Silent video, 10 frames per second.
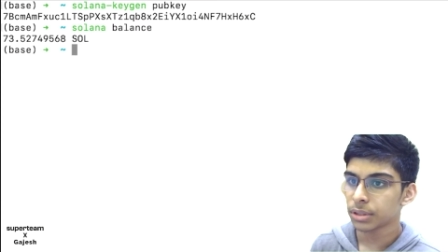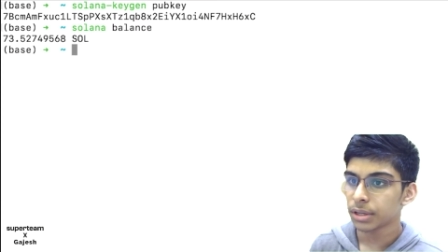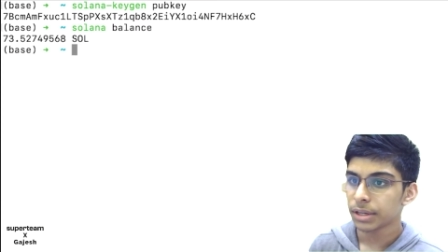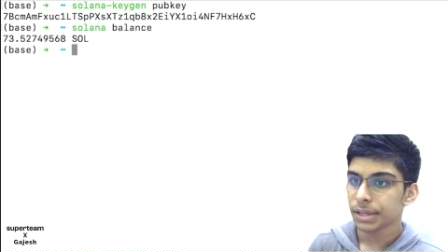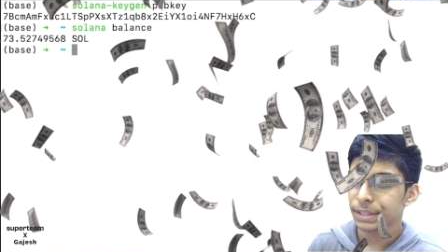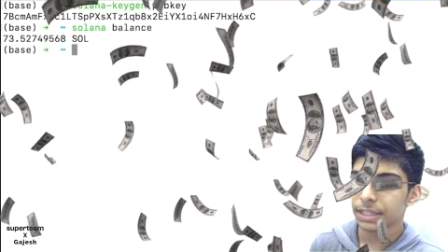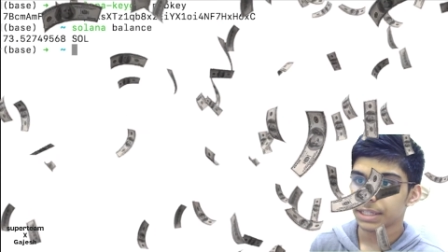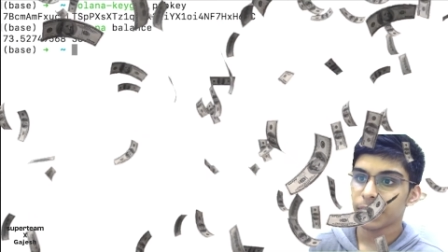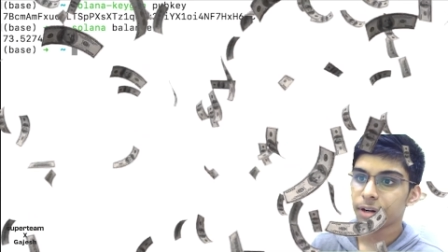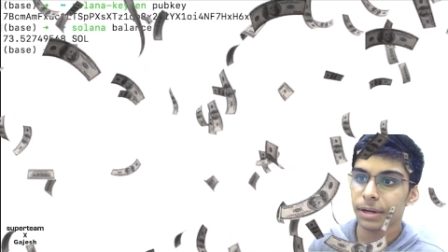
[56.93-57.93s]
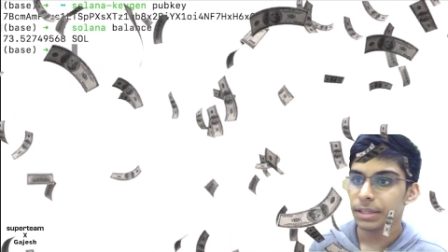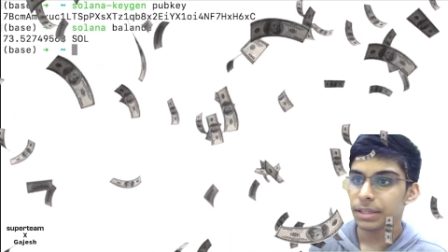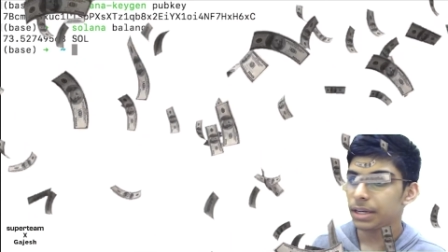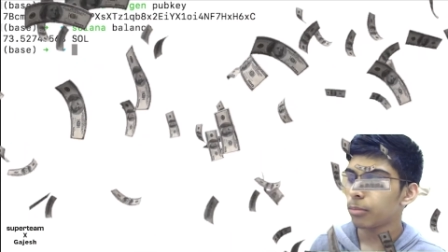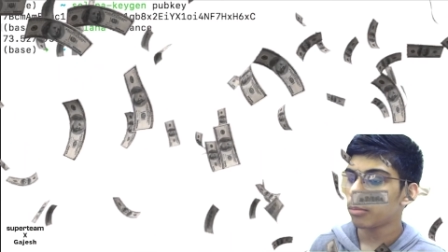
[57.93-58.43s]

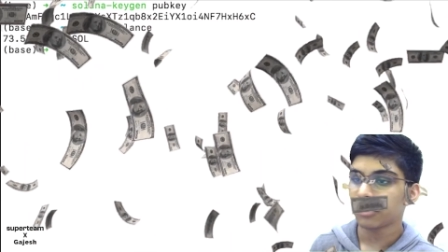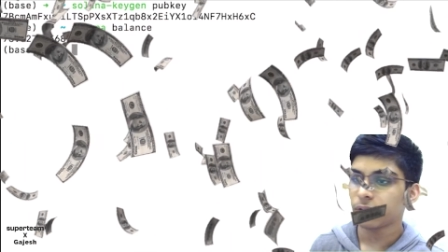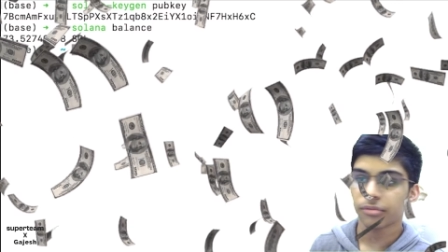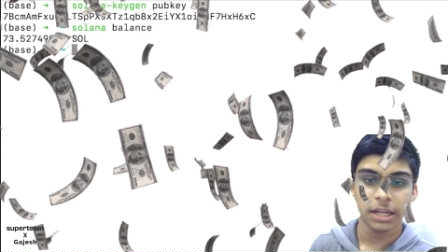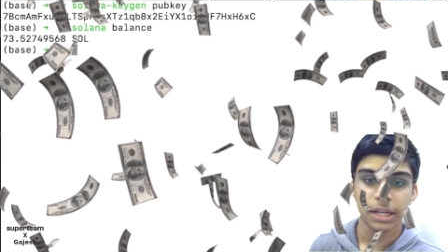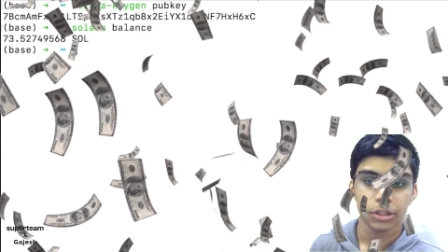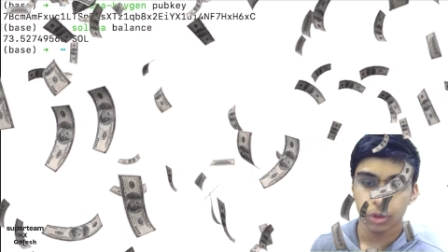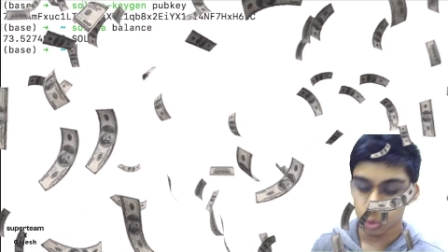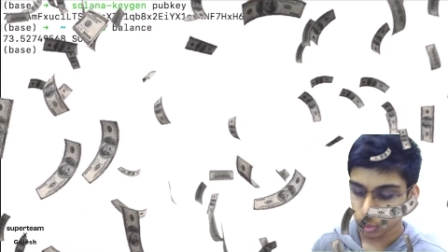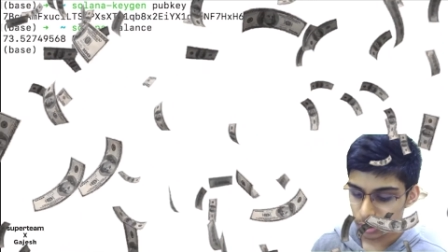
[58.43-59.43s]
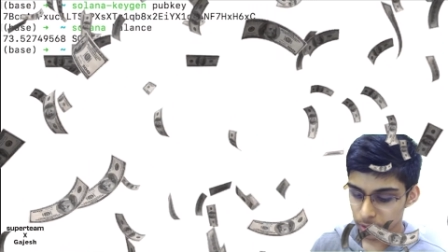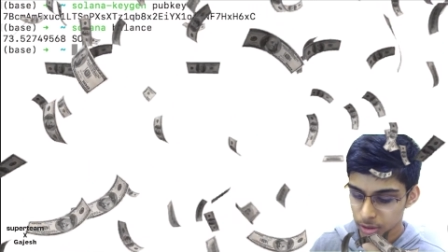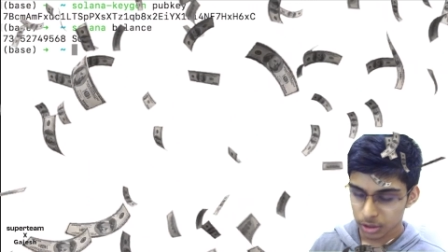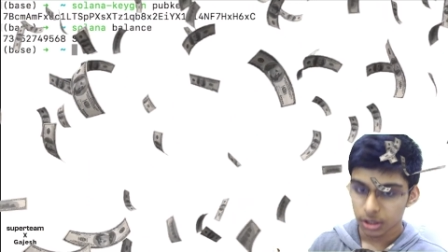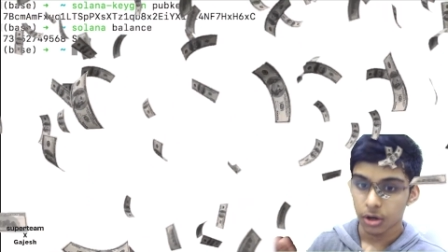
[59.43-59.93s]
73.5 SOL
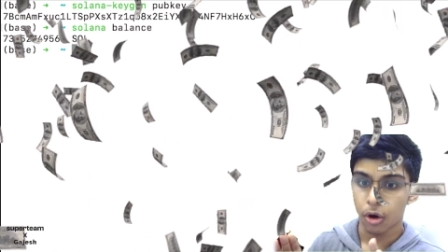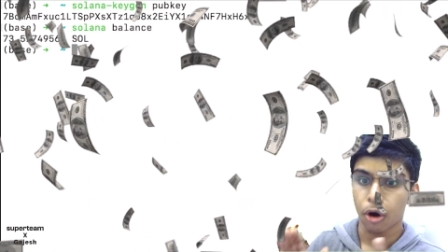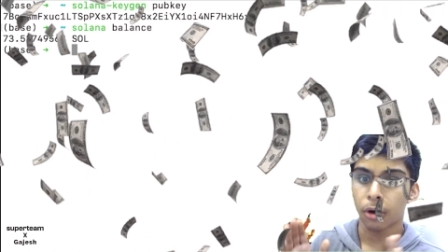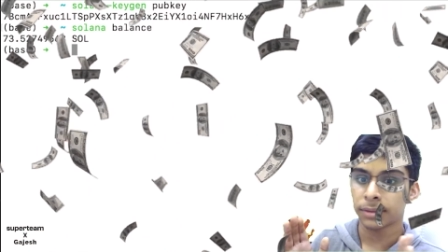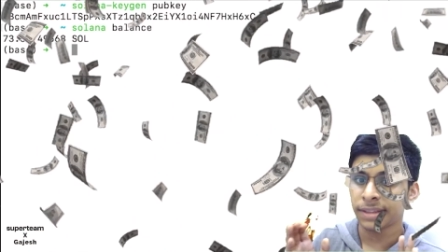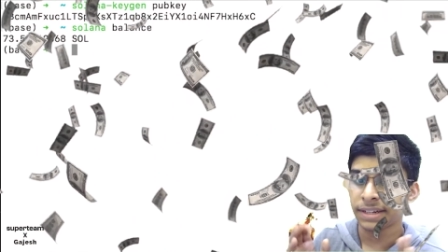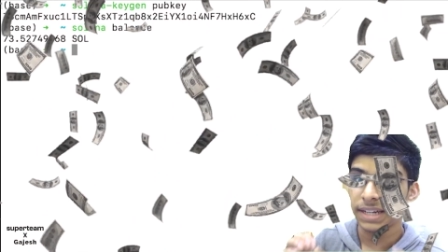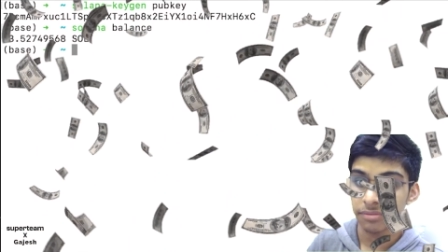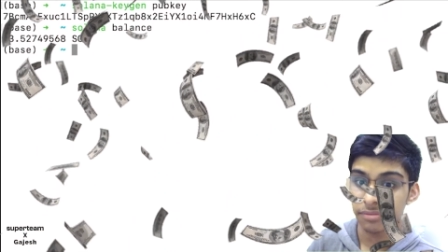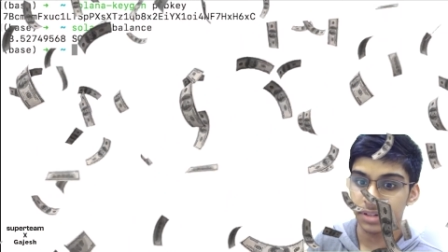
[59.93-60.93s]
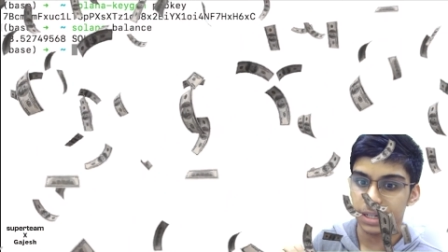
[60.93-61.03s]
on the devnet.